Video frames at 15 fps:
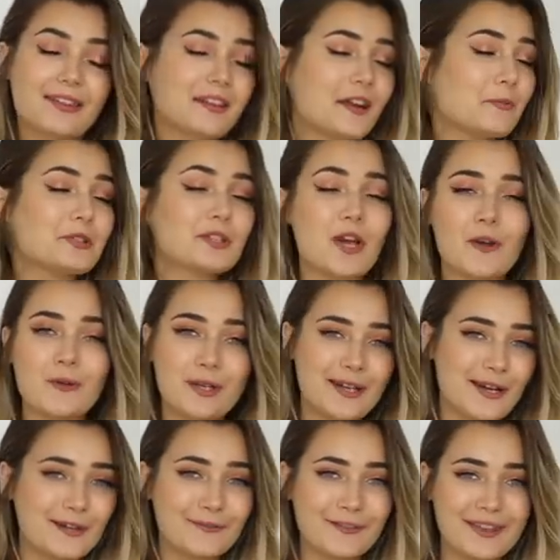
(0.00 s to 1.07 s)
then I would totally
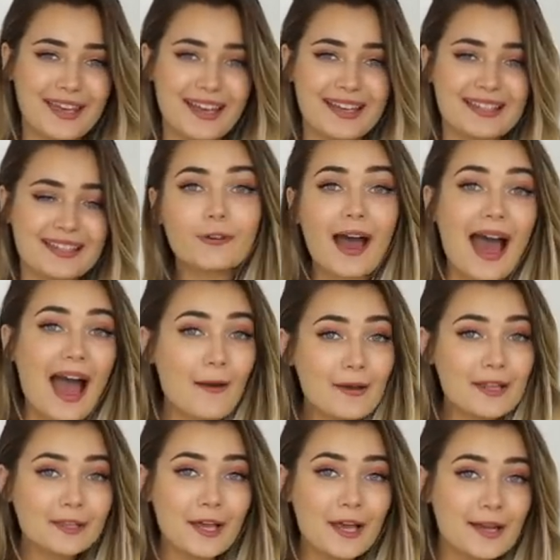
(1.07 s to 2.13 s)
go for this. For how
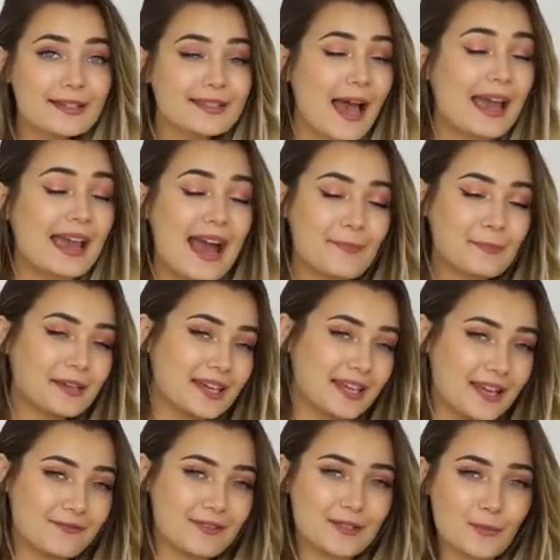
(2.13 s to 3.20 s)
it looks, I am gonna
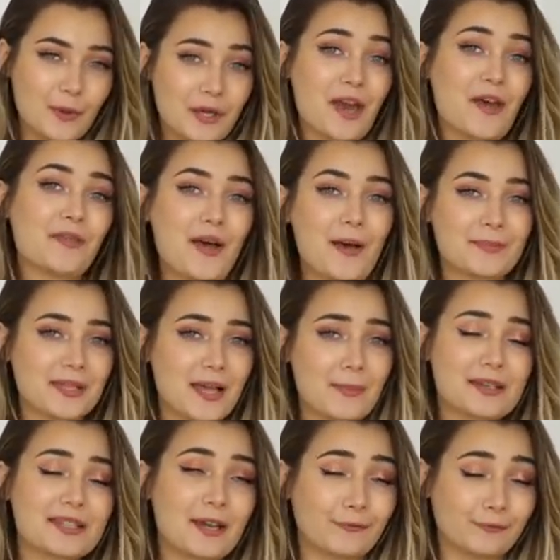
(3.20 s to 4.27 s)
give this one a thumbs
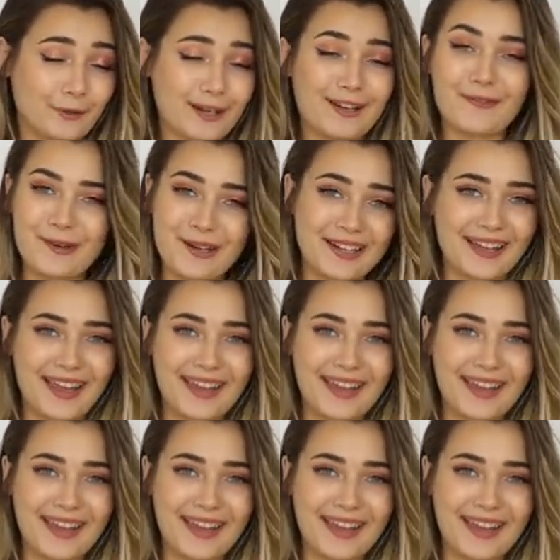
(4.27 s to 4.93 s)
up because I really, really